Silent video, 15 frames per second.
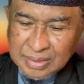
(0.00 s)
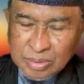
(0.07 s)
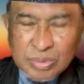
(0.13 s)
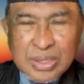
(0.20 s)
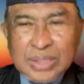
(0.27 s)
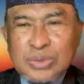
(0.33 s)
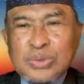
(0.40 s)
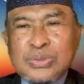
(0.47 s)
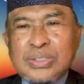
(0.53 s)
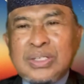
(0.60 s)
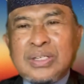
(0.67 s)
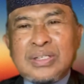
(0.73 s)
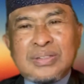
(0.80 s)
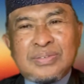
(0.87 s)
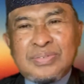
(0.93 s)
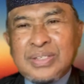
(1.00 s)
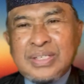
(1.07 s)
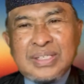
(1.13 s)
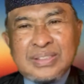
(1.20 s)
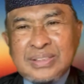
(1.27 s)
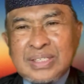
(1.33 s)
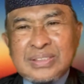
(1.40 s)
I would like to share a
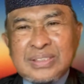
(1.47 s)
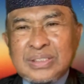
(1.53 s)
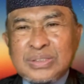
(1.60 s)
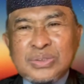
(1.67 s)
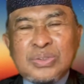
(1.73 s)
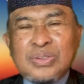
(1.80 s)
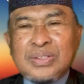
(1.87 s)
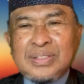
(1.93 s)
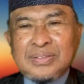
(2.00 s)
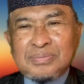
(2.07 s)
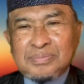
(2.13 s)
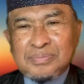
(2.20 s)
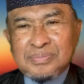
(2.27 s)
very interesting story.